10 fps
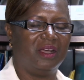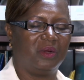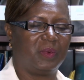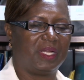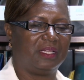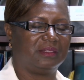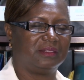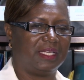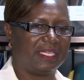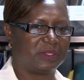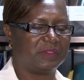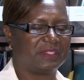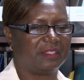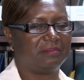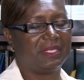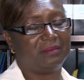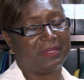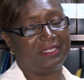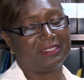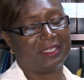Well, as we've said many,
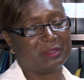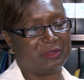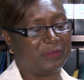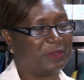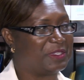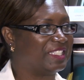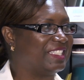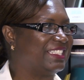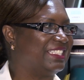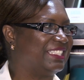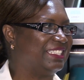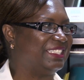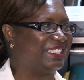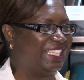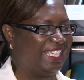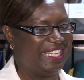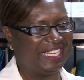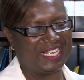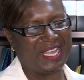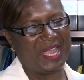many times before, because this is,
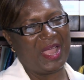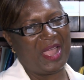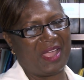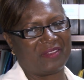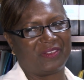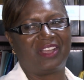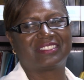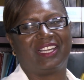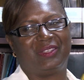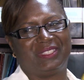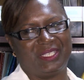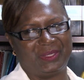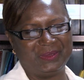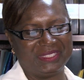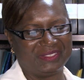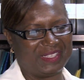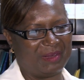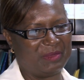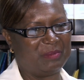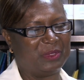I've lost count now of how
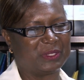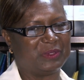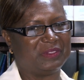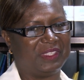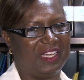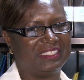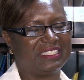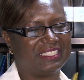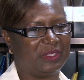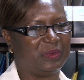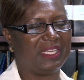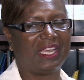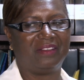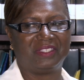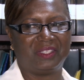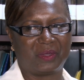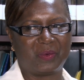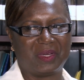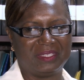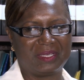many books we've launched, and we have another
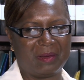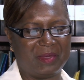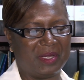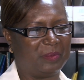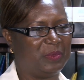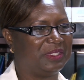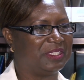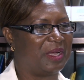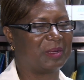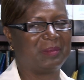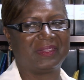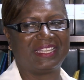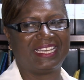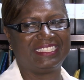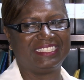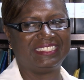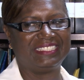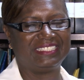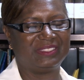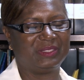one coming up. We'll talk about that in a
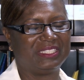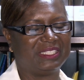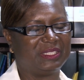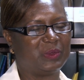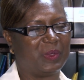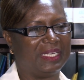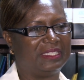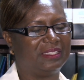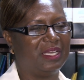little while.